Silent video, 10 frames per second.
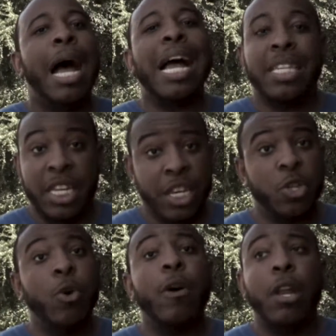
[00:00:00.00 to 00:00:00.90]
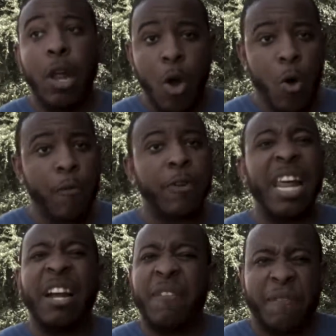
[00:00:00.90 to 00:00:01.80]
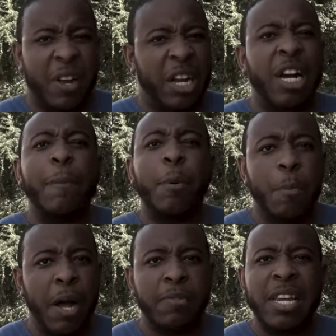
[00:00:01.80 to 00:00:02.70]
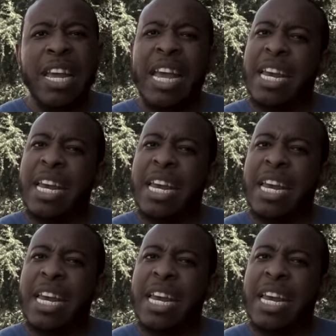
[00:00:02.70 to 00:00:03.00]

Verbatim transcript: I did do it alone for like a, like a couple months,